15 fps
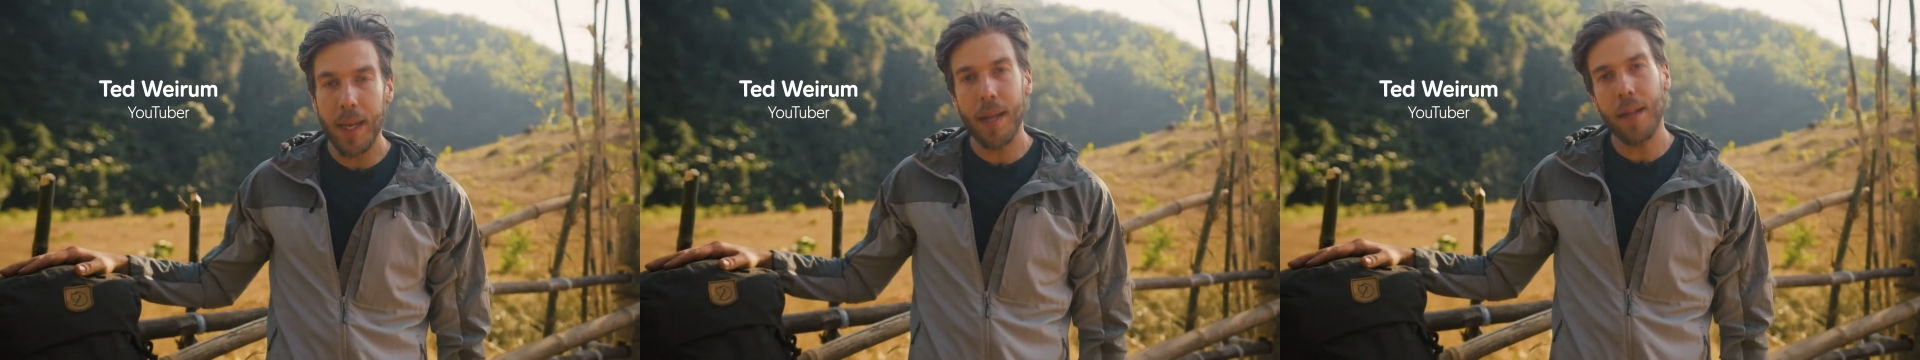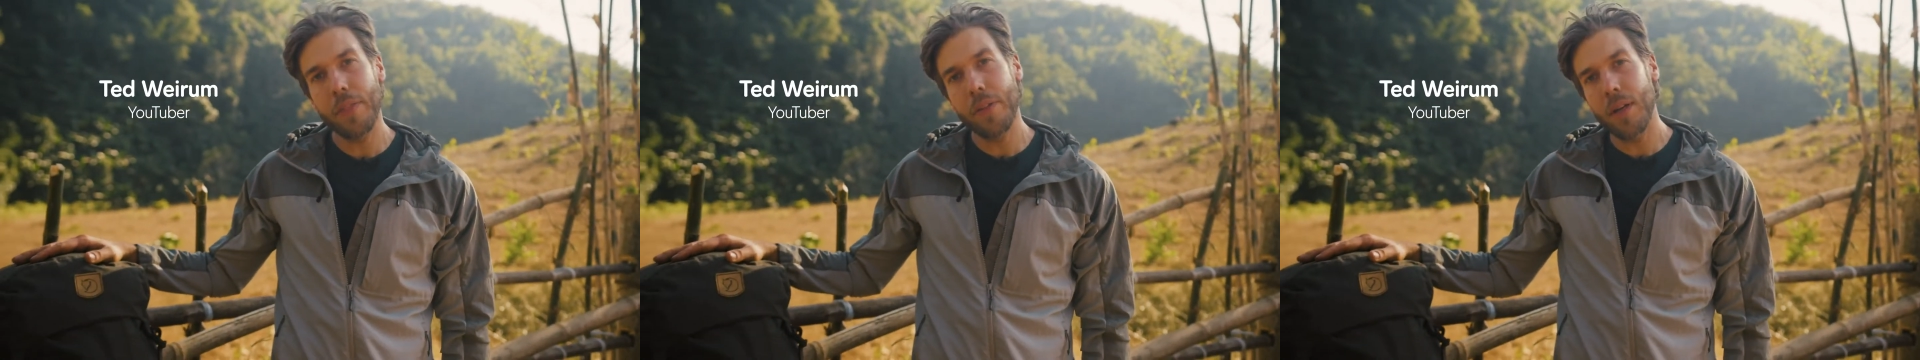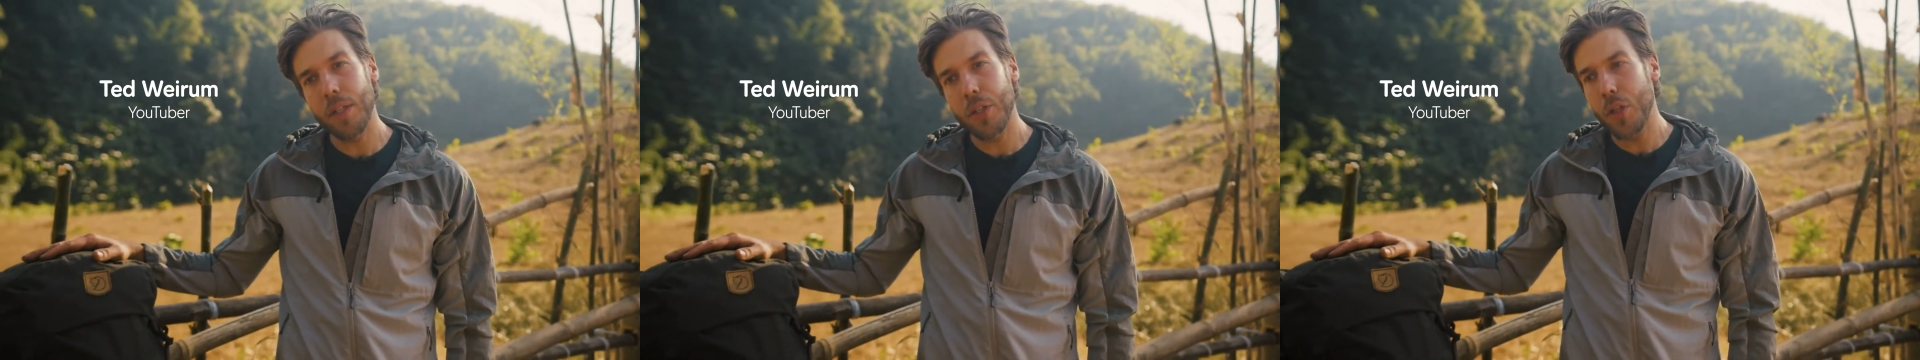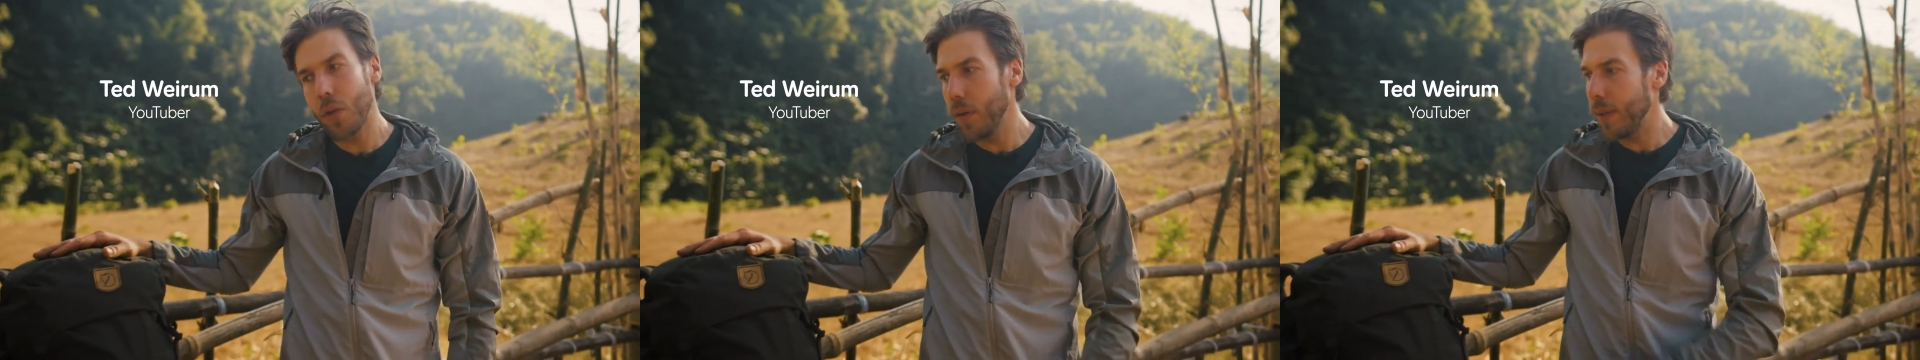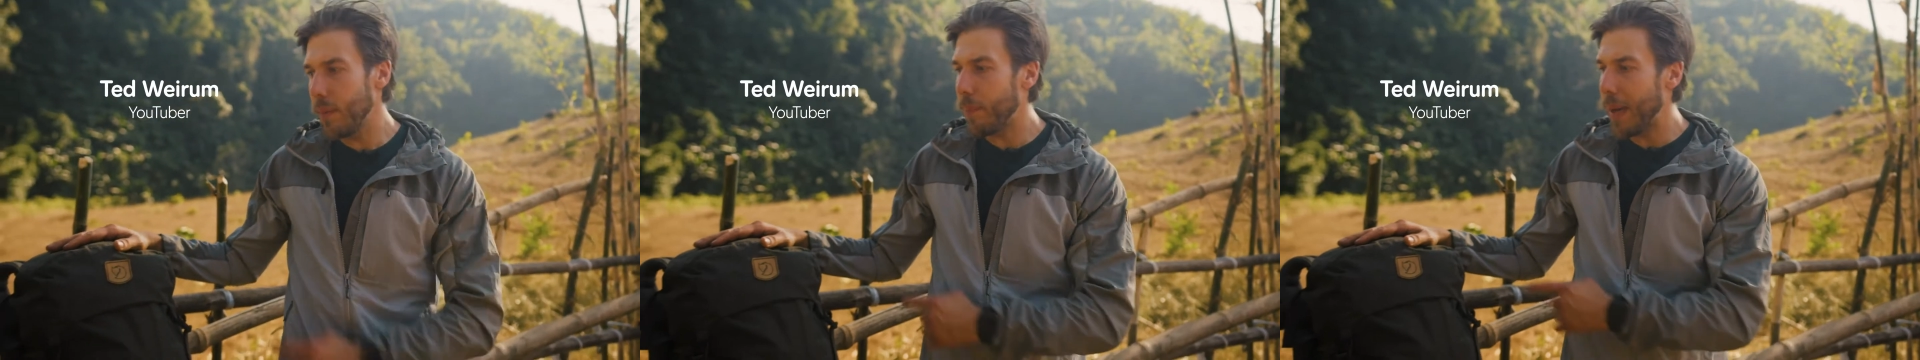and I thought I'll show
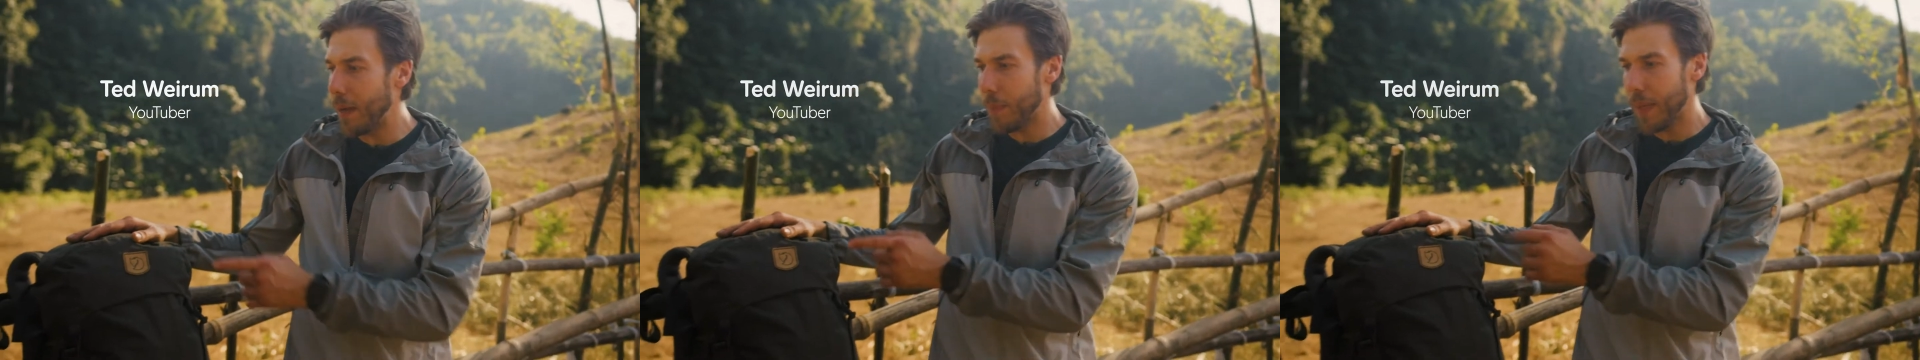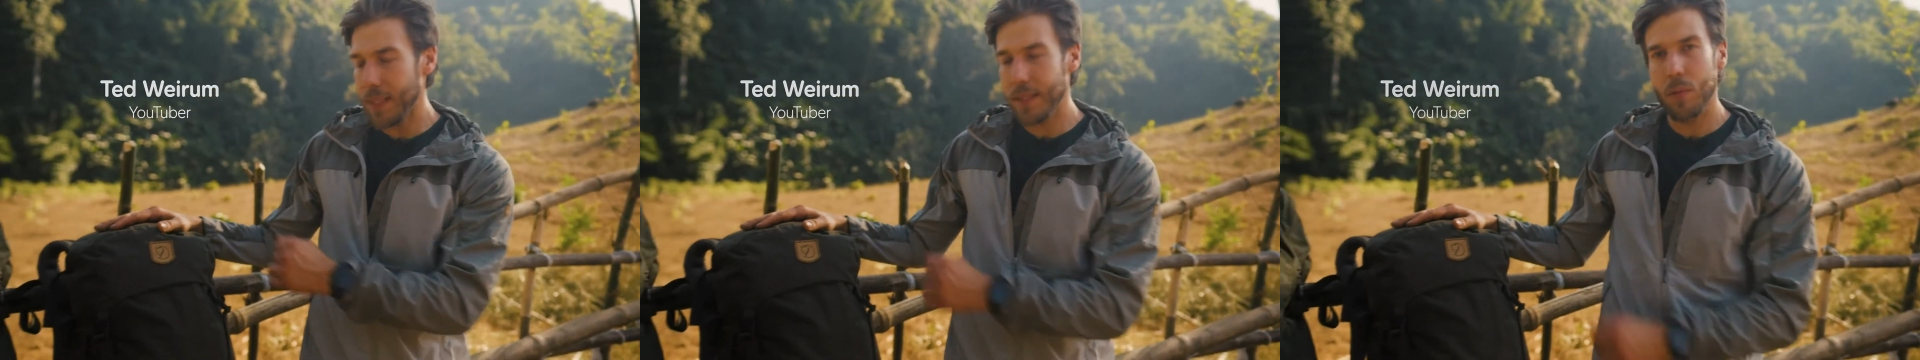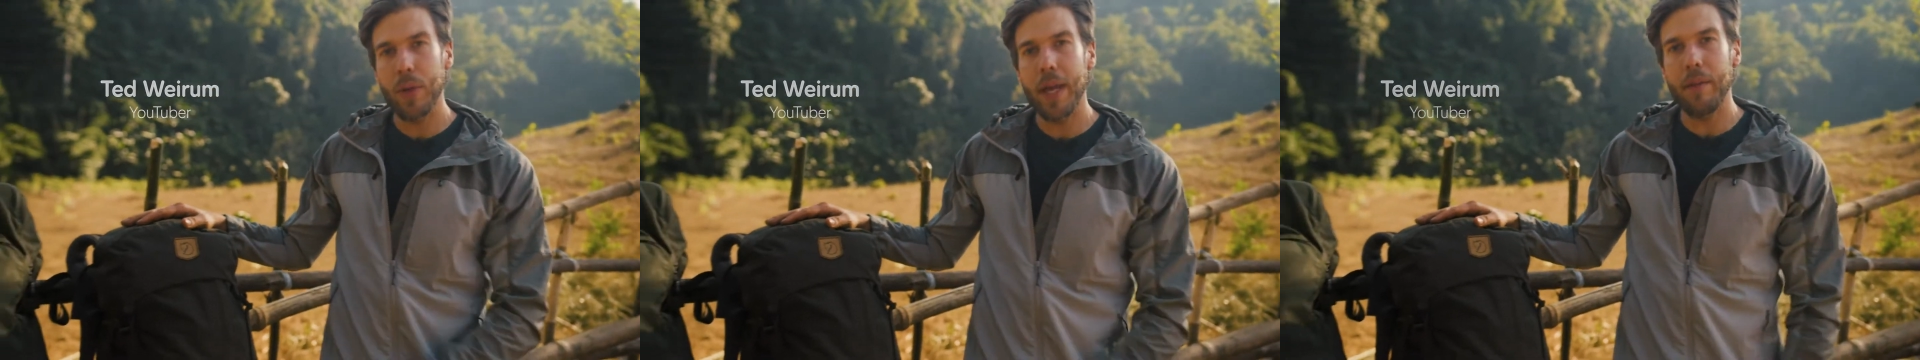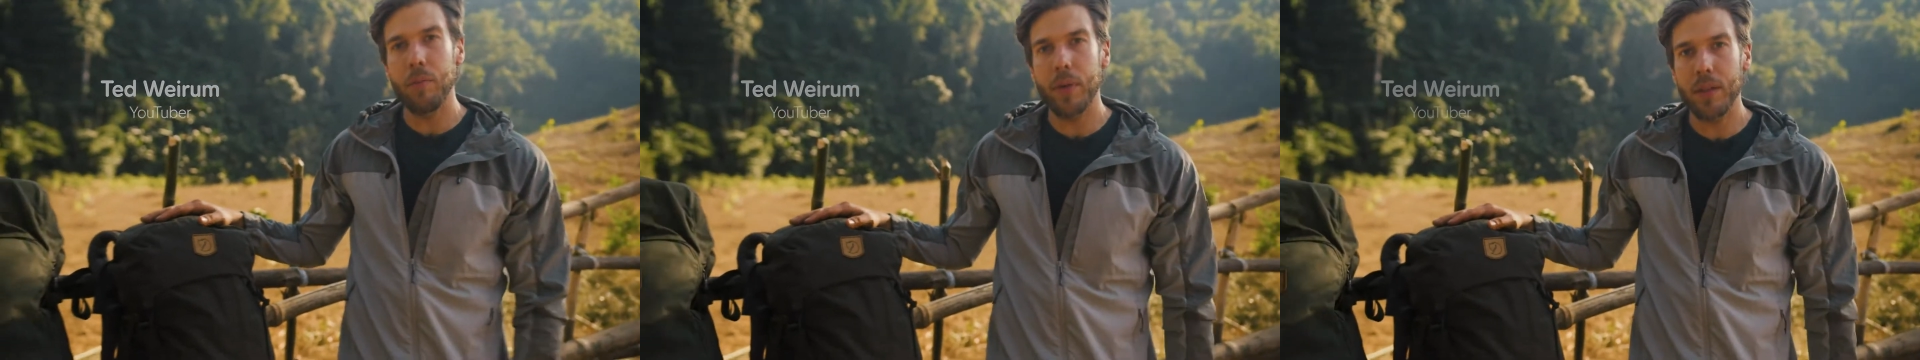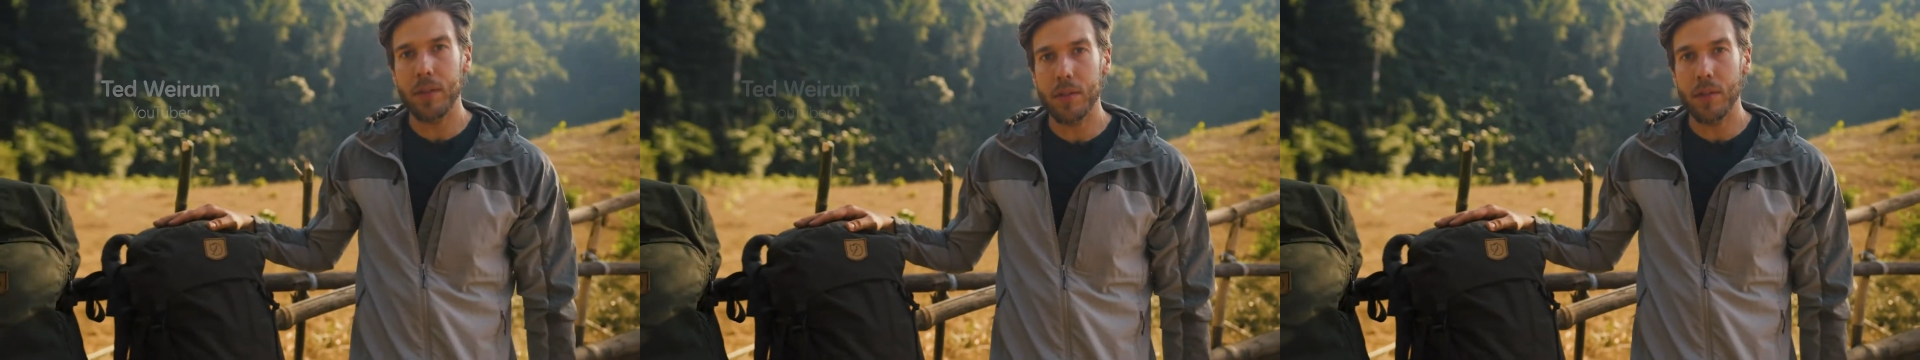you the backpacks that we have
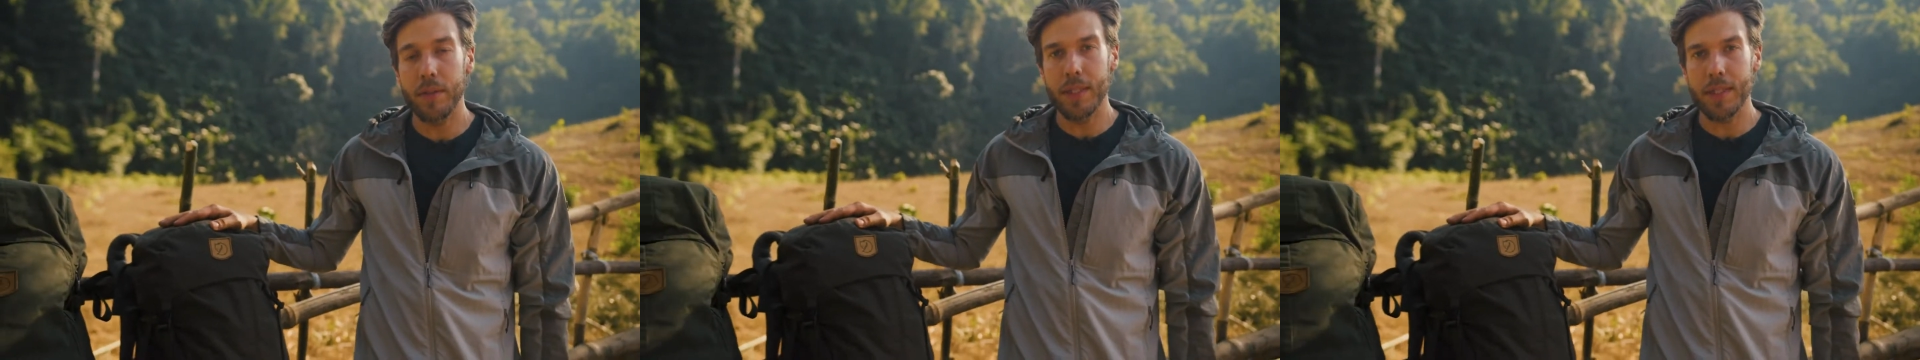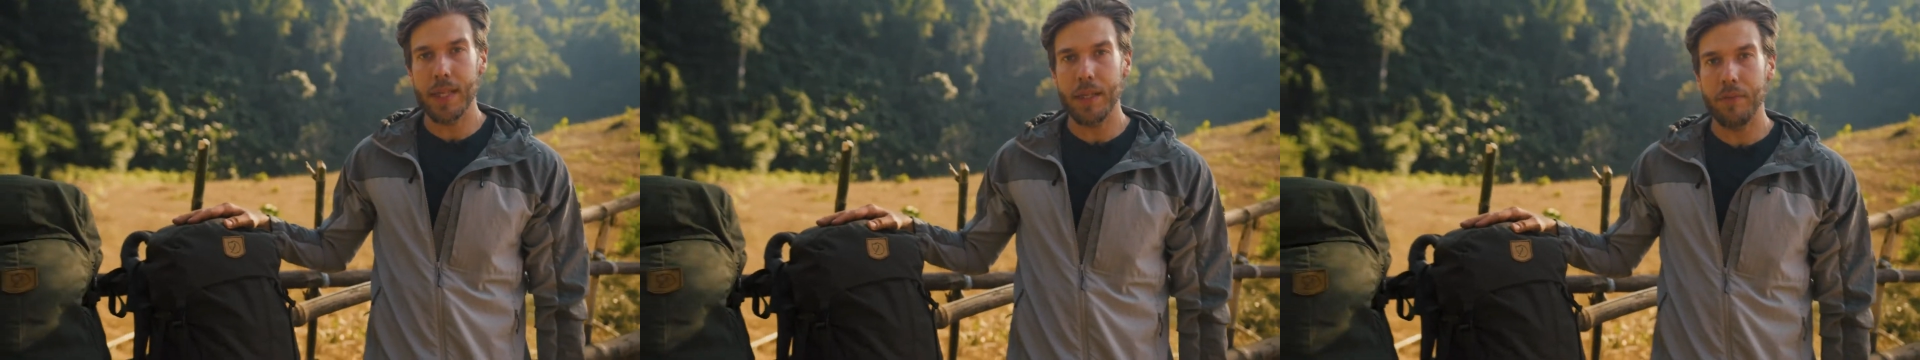with us on this